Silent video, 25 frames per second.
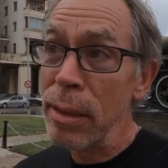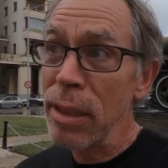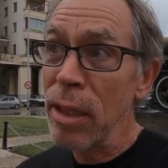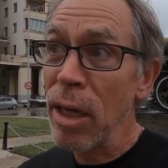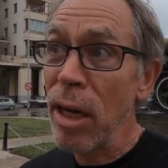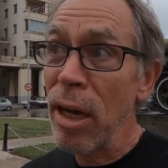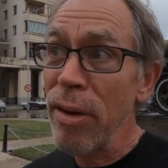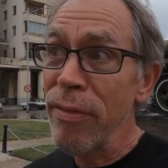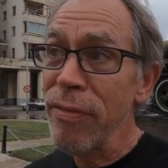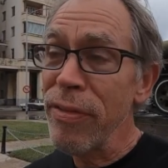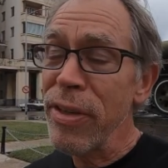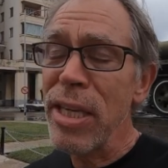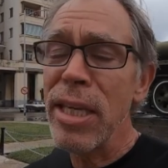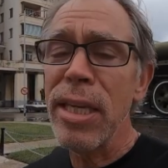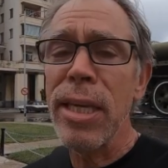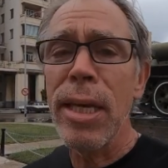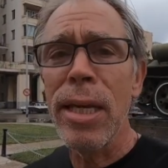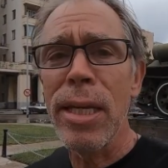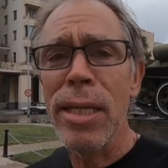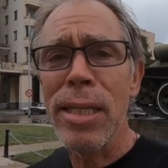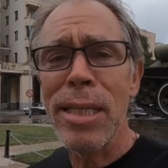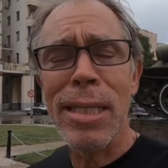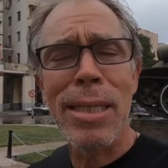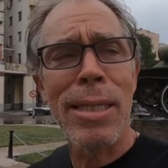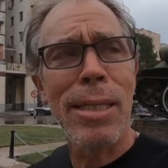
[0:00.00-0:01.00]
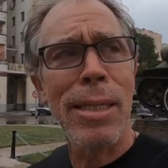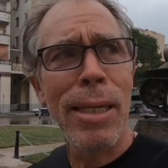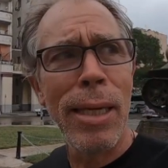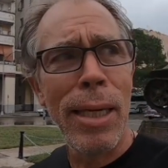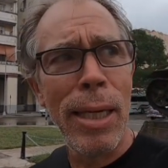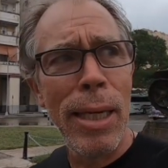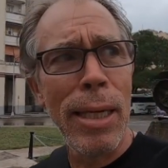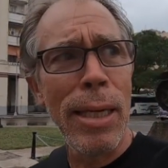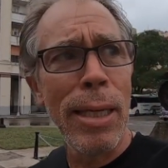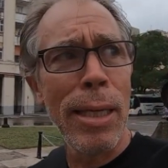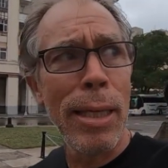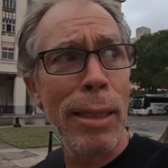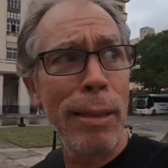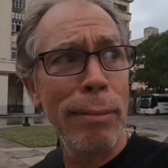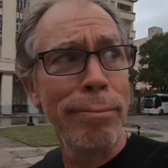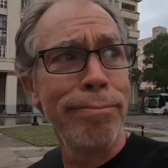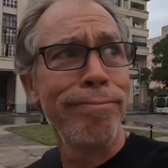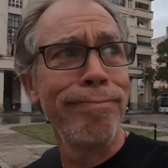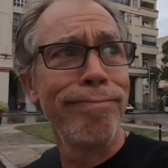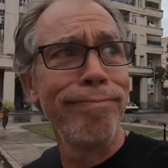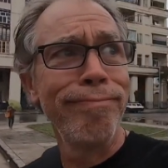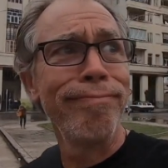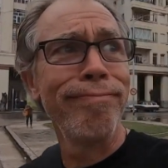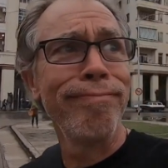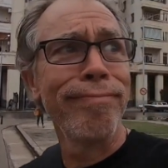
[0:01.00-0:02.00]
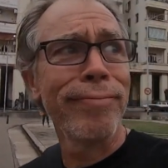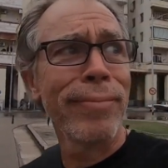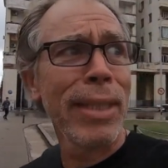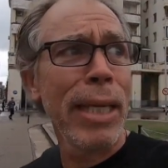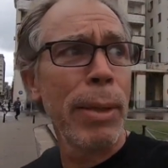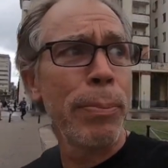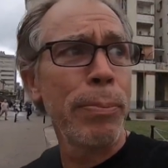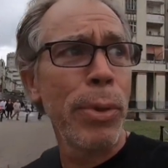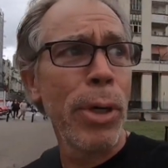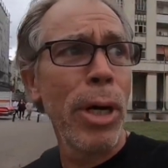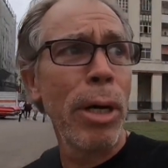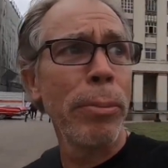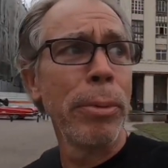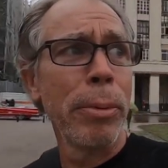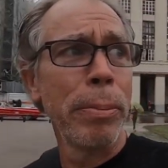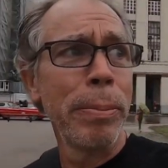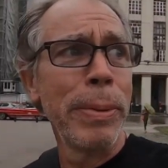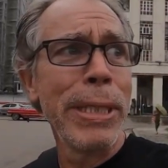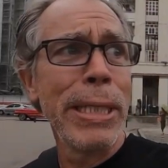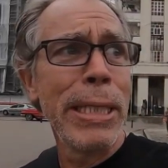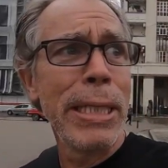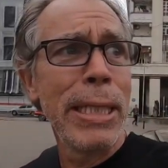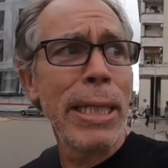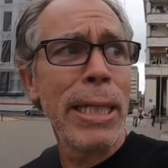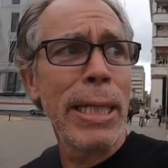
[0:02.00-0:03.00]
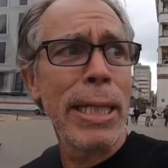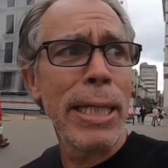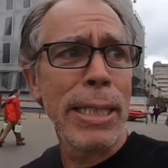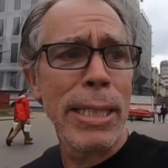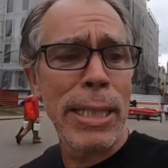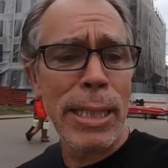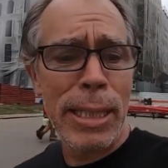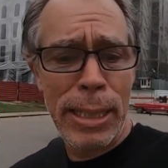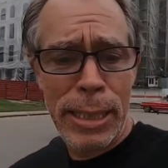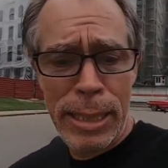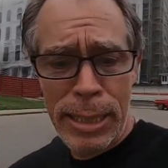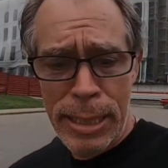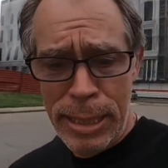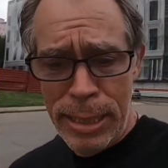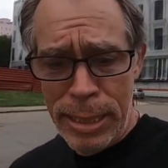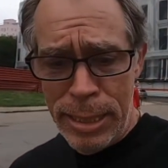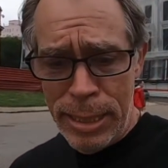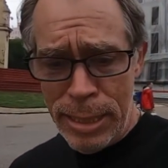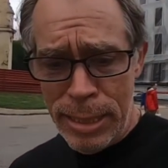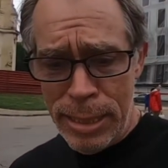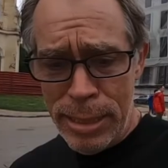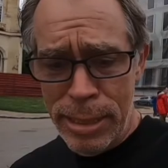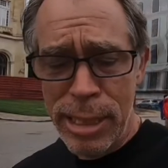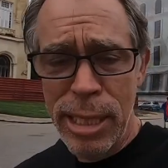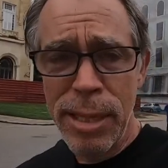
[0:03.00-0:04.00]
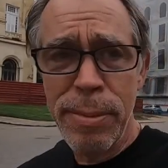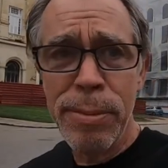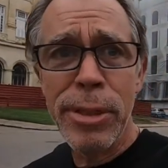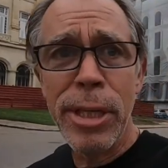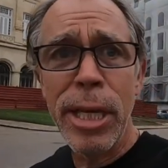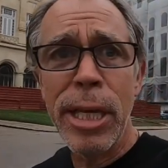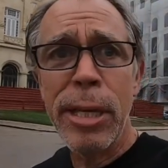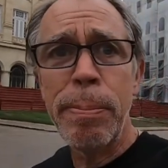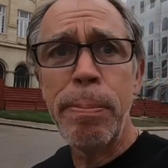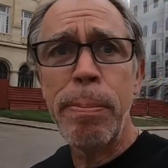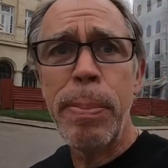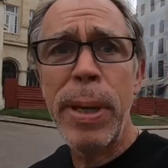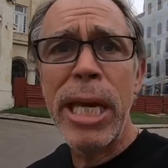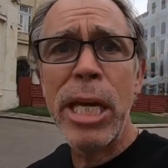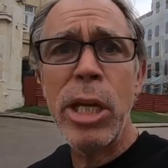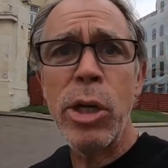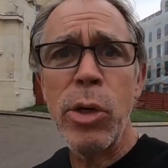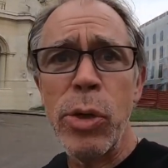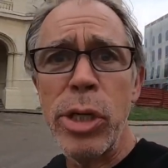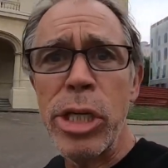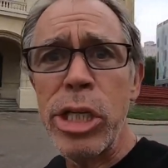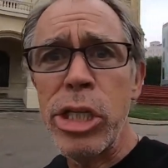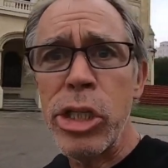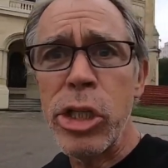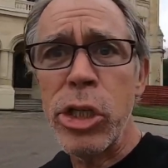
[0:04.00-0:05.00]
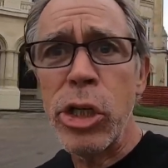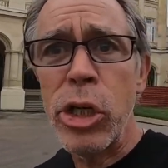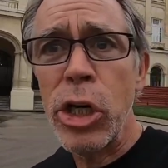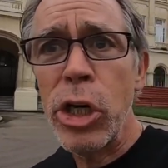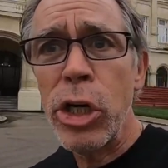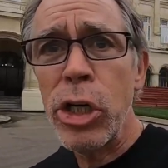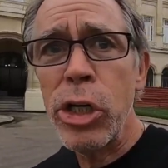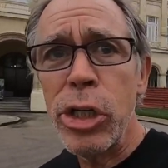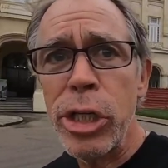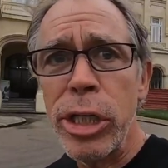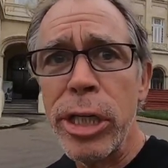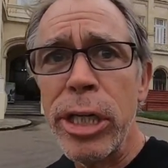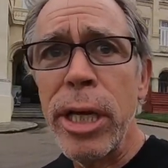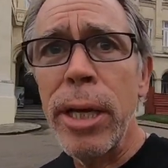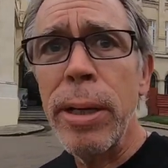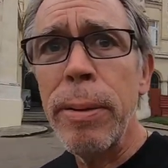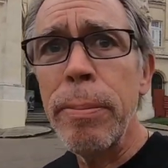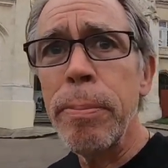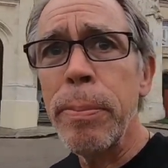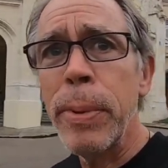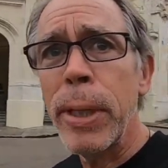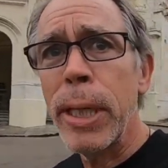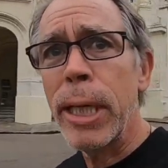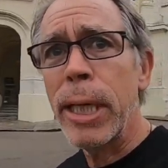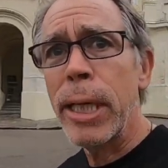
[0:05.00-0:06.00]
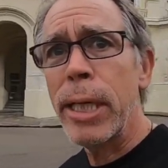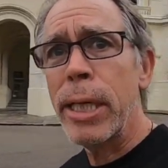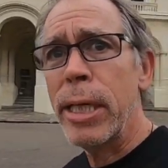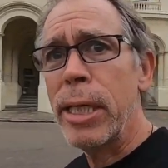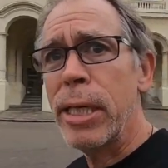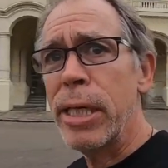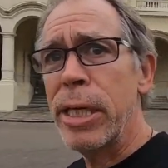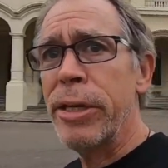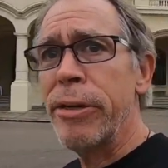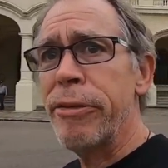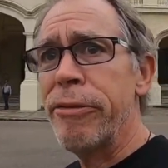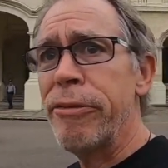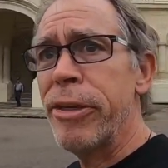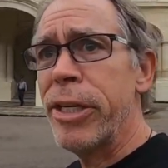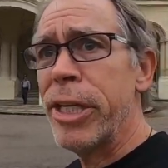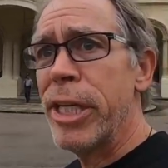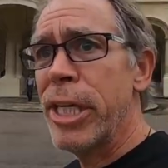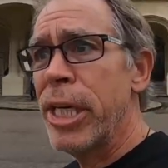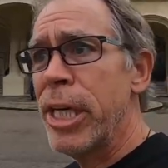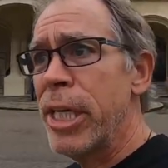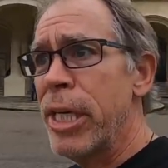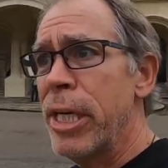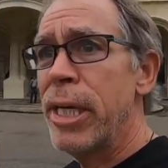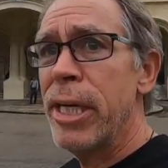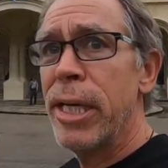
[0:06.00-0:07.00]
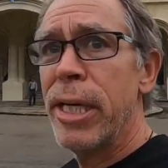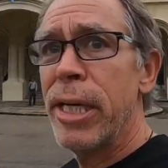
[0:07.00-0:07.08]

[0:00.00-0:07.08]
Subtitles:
Coffee, yes. Cake, probably not. Seems like bakeries are hard to come by in Havana.